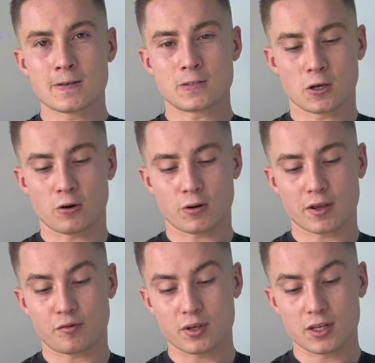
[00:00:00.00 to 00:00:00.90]
So
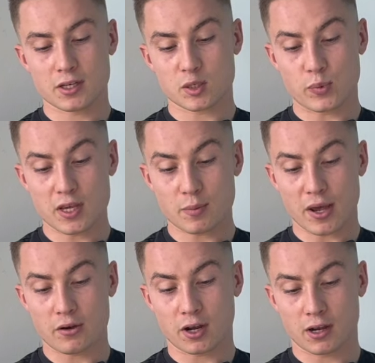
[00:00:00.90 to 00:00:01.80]
if we speak
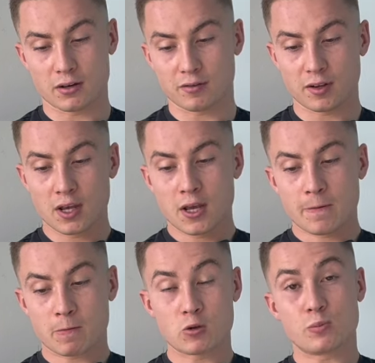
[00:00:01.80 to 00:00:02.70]
about kind of
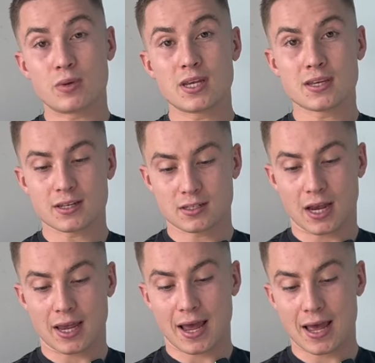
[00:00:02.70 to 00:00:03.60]
those meetings
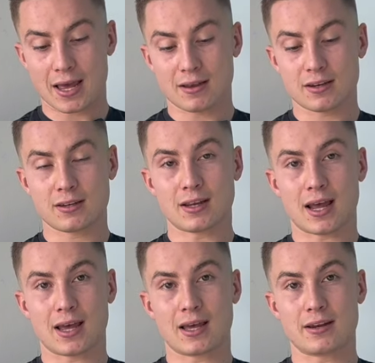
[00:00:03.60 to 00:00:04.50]
I had
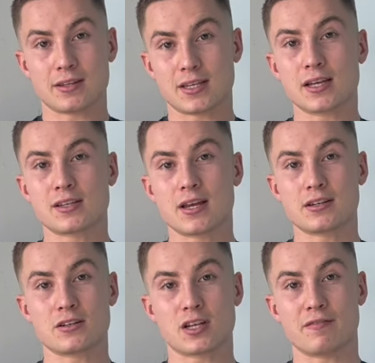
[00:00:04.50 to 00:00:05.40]
and the sales
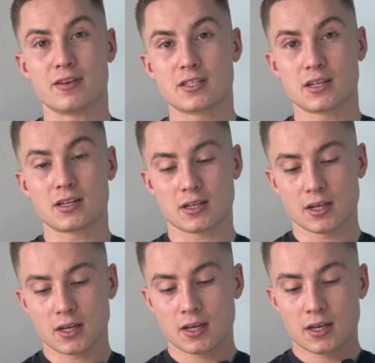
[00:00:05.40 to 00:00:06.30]
centers I visited,
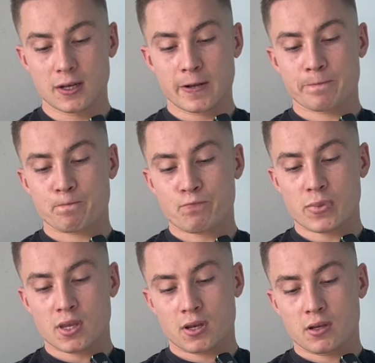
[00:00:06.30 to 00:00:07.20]

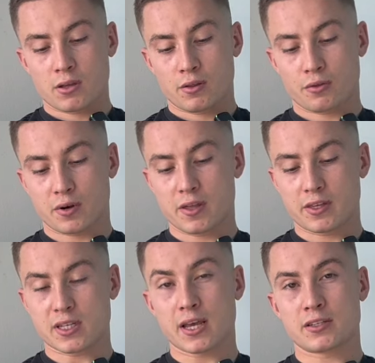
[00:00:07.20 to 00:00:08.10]
3 of
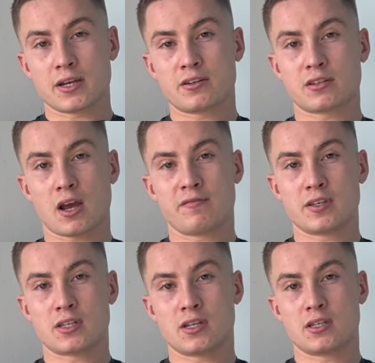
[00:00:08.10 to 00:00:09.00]
the sales centers I
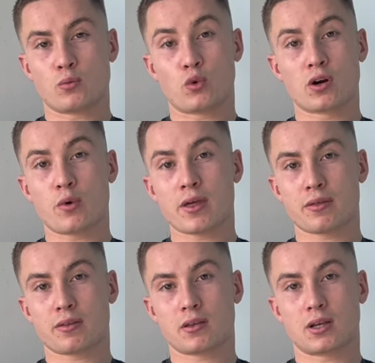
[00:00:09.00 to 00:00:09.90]
visited were
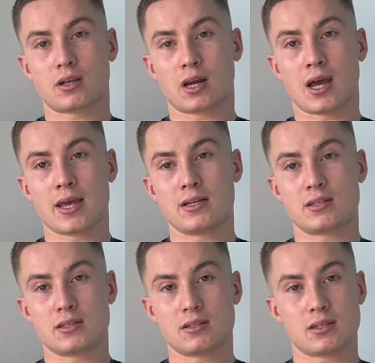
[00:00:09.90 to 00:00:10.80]
with
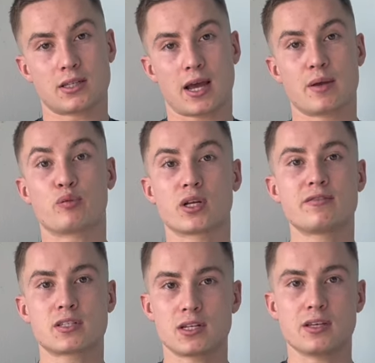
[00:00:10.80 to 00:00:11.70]
clients that I
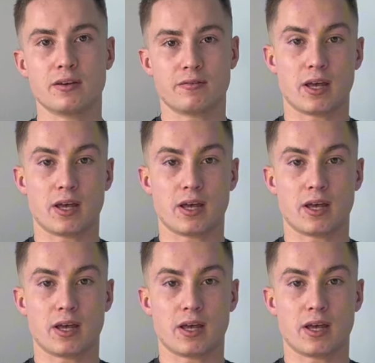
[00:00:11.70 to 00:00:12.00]
previously